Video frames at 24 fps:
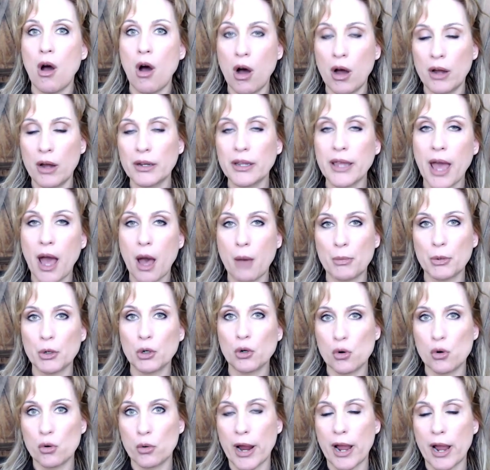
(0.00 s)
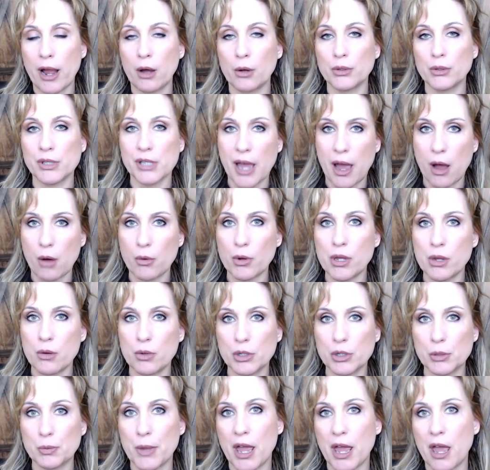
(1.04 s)
on Capitol grounds how he
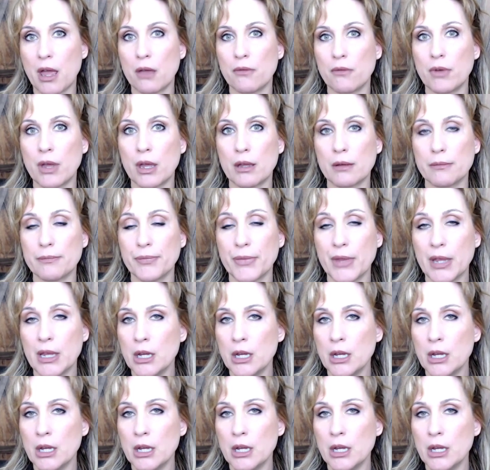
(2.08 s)
was behaving.